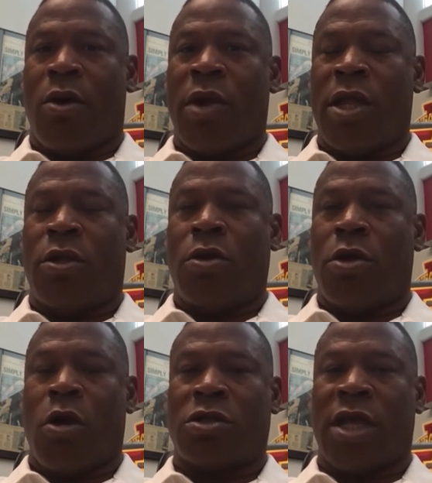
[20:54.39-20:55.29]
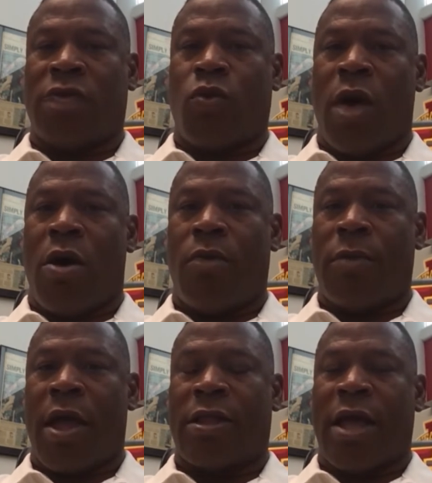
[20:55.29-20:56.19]
We do those things
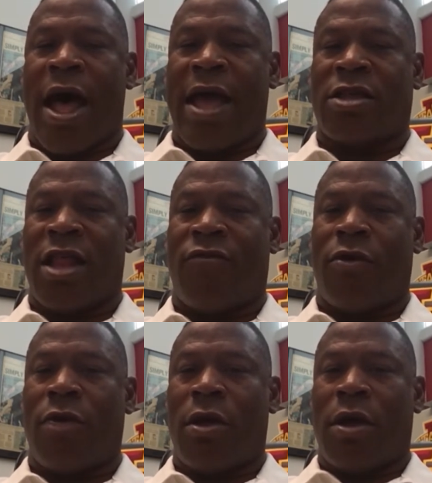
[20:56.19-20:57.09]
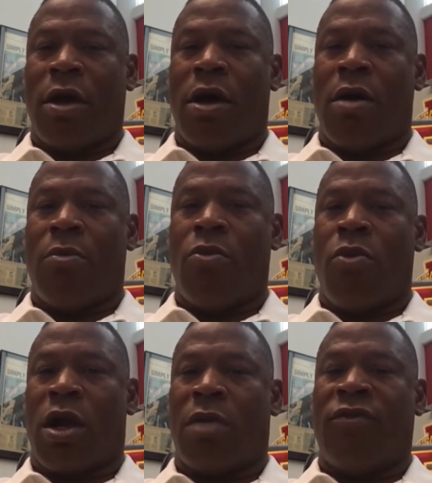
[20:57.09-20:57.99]
well at the highest level.
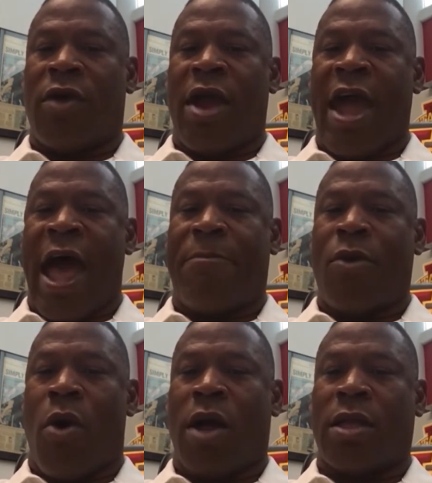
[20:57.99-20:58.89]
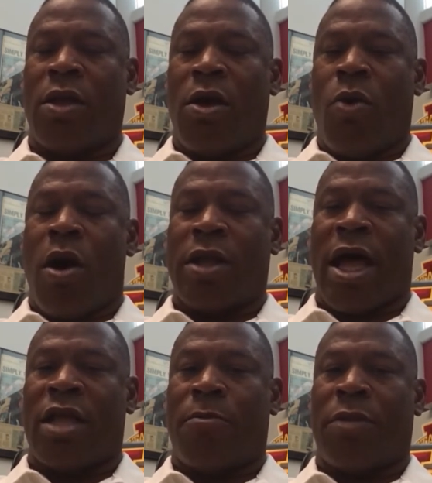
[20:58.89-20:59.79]
We're going to be very happy walking
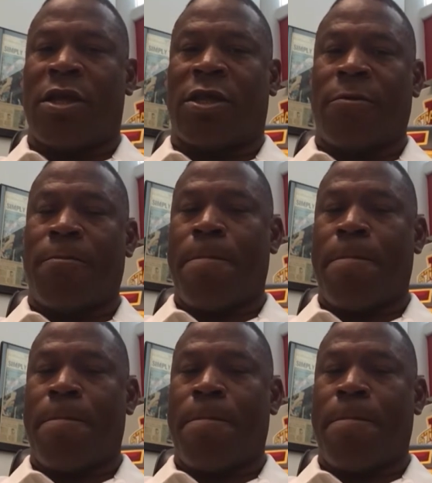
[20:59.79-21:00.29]
out to Blissey.